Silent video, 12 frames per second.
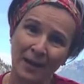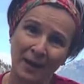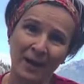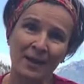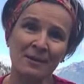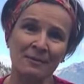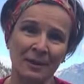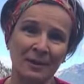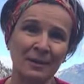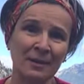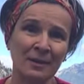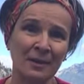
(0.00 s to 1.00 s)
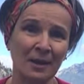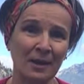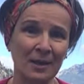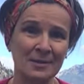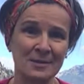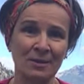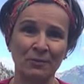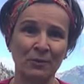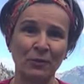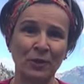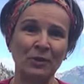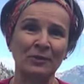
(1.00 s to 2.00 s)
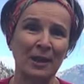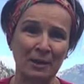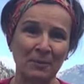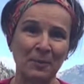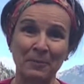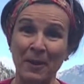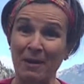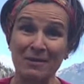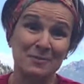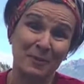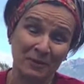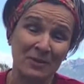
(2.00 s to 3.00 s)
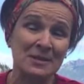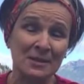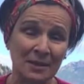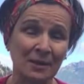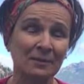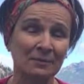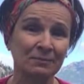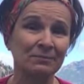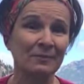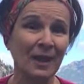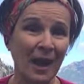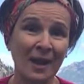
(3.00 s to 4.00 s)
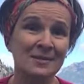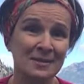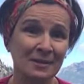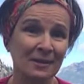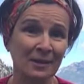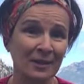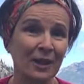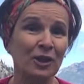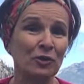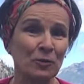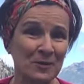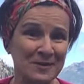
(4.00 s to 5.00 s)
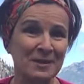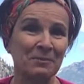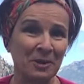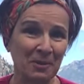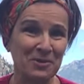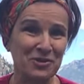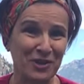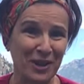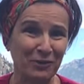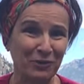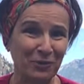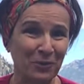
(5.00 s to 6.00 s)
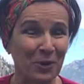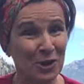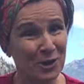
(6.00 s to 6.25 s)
I agree. We were not terrible parents, but I still incurred some damage there too.